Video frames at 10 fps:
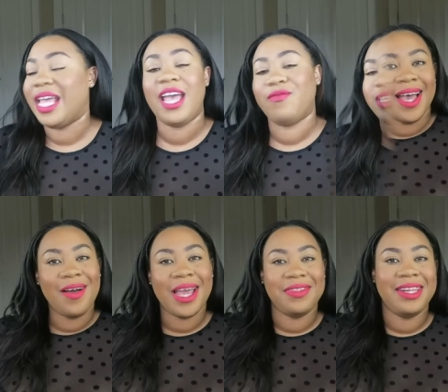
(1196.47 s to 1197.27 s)
Everything.
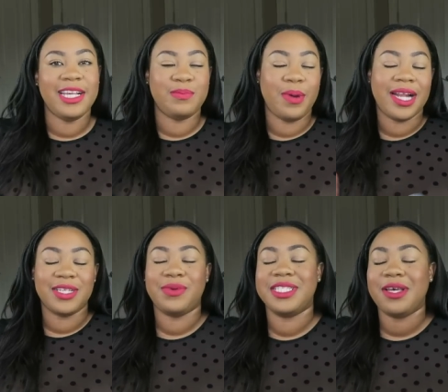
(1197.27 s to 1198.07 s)
Okay, the next product
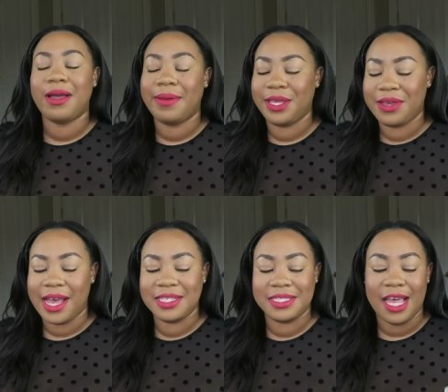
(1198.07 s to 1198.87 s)
I want to talk about, you
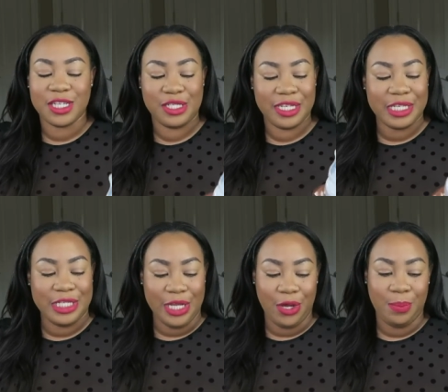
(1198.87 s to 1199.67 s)
guys, is actually a
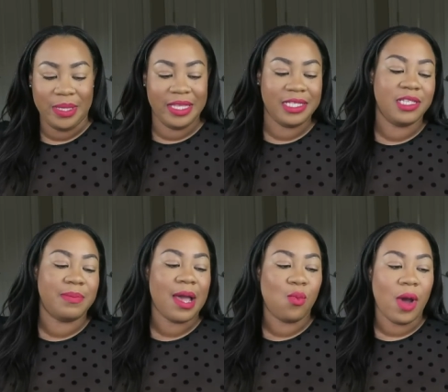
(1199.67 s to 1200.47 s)
soap, and this is
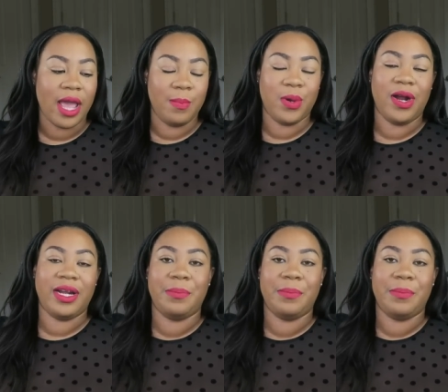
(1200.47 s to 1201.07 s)
by White Barn.